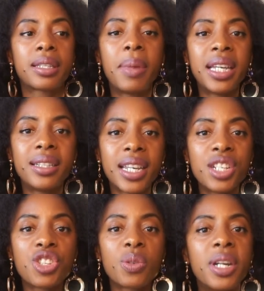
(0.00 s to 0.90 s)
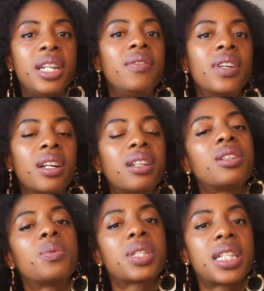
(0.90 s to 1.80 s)
My intention when leaving
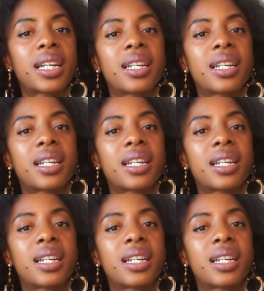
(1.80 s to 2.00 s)
London was, like I